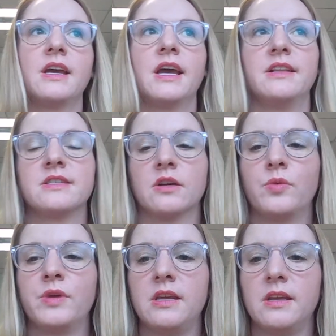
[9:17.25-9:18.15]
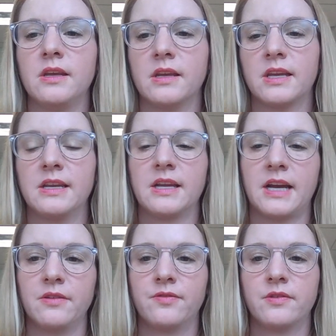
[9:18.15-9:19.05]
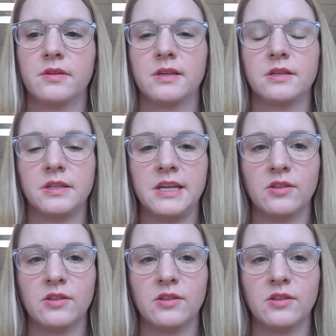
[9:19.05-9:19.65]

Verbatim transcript: And so we can kind of glean